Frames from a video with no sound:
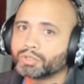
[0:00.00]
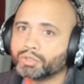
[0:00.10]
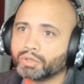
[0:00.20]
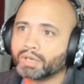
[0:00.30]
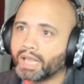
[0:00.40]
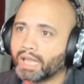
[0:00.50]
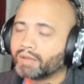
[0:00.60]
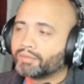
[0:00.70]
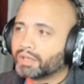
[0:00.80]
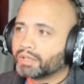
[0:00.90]
you can
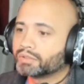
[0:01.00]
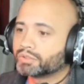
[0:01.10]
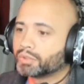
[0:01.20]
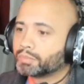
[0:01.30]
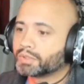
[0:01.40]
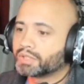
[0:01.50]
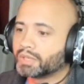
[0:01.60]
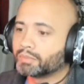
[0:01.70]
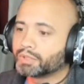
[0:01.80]
have a super team,